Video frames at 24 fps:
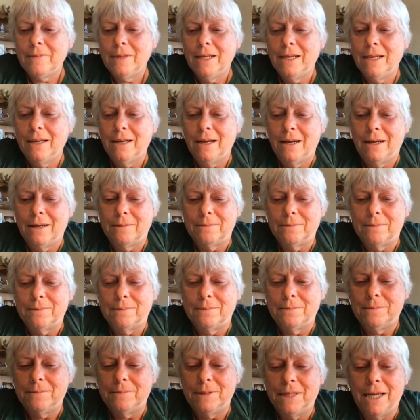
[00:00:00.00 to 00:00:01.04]
um,
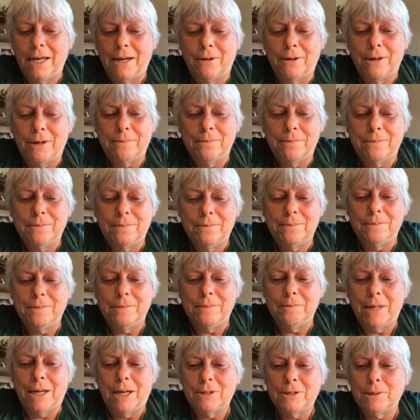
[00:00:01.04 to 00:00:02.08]
now I'm
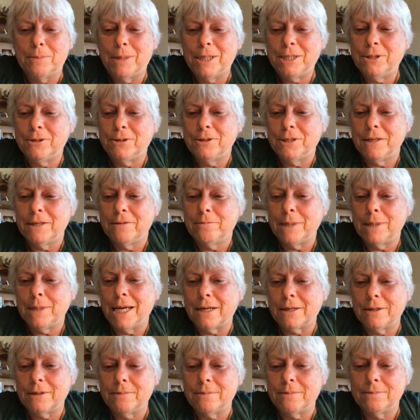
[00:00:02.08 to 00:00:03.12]
now it's my turn to give
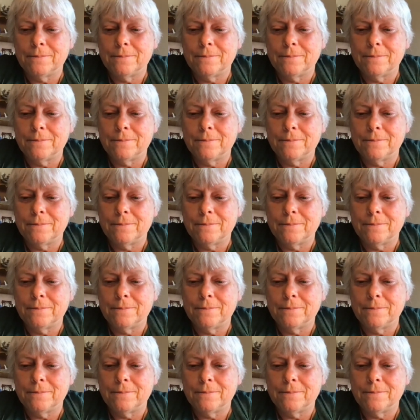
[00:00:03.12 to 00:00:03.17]
back.